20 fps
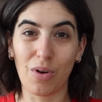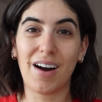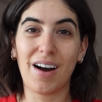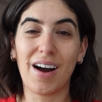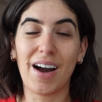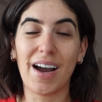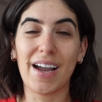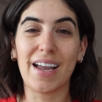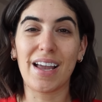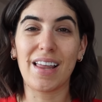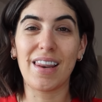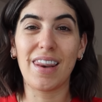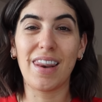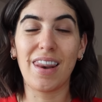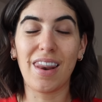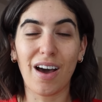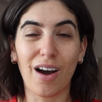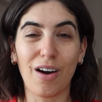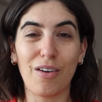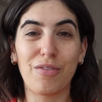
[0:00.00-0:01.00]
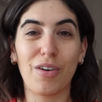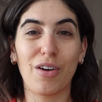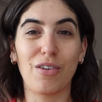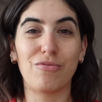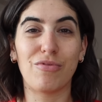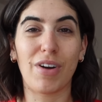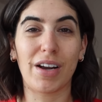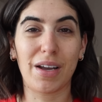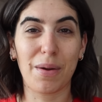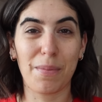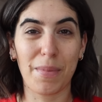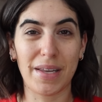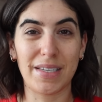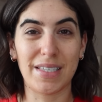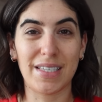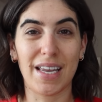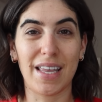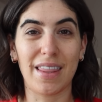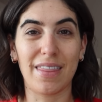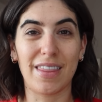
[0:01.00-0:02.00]
I love
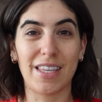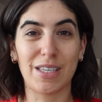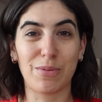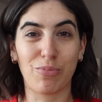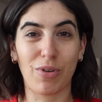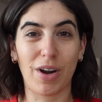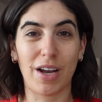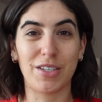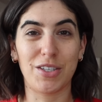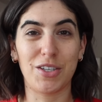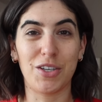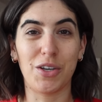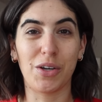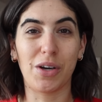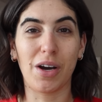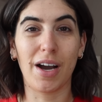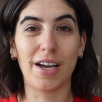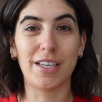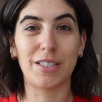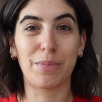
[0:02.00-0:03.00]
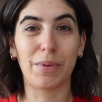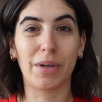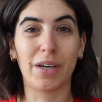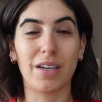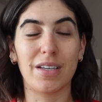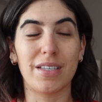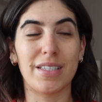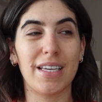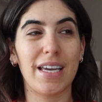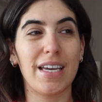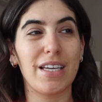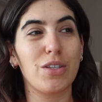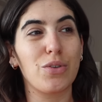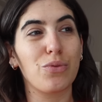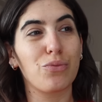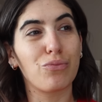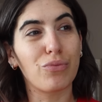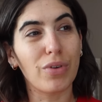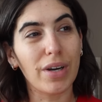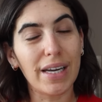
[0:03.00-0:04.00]
recommending this brand to you guys because it's
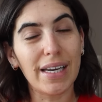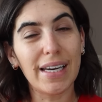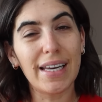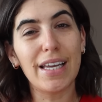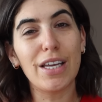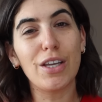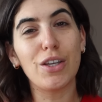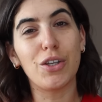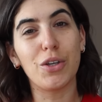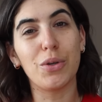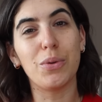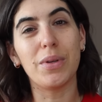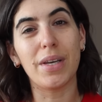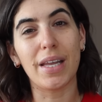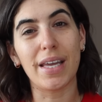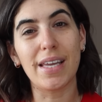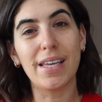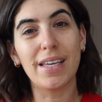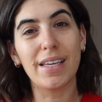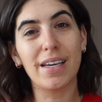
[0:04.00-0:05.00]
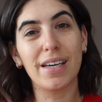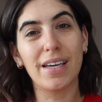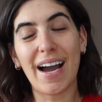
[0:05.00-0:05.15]
really unique